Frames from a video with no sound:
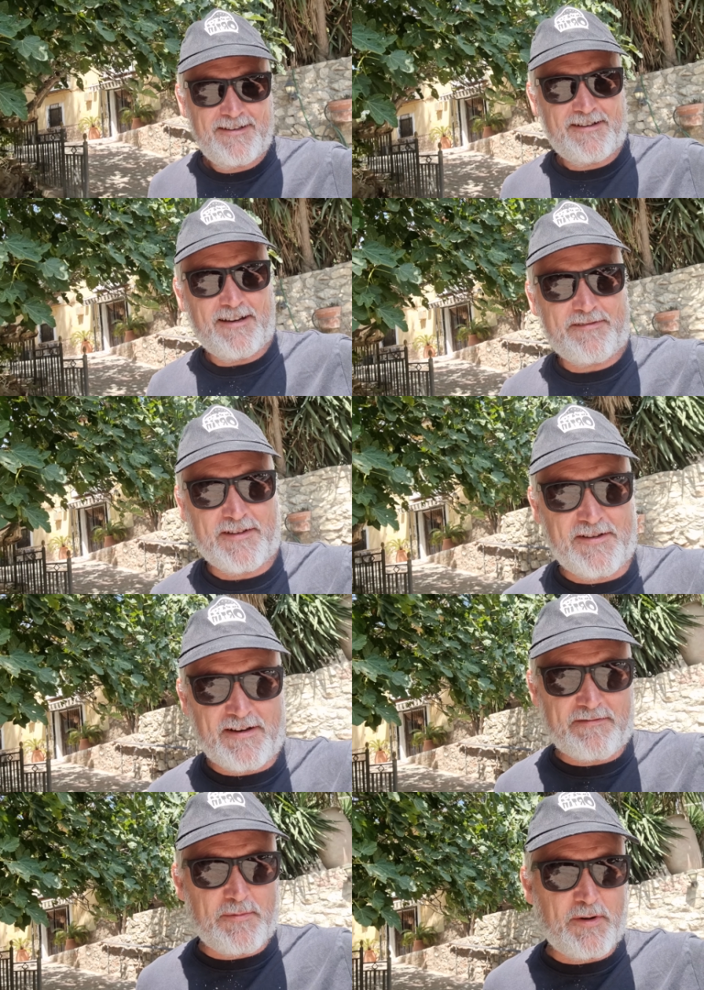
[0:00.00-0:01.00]
Good afternoon,
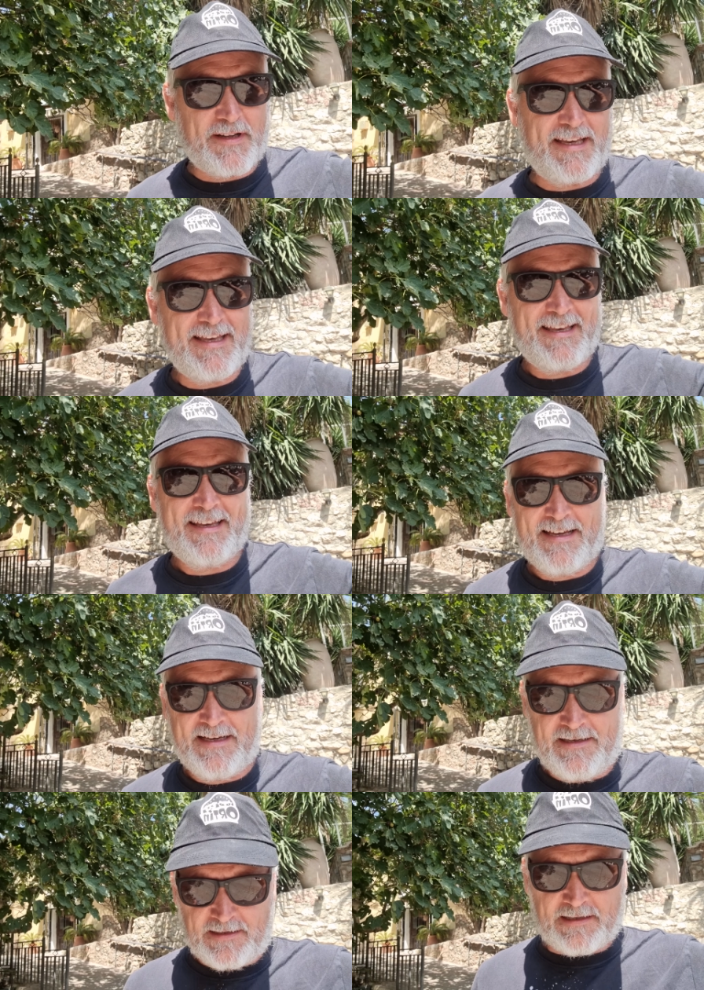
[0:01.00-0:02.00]
everybody.
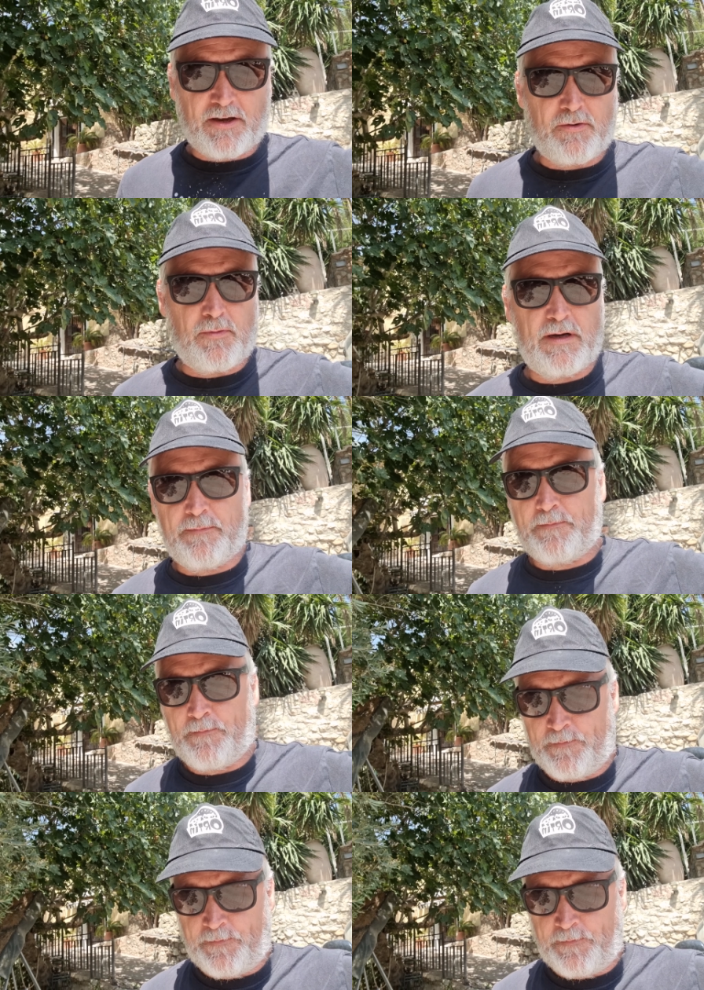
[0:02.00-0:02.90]
So, um,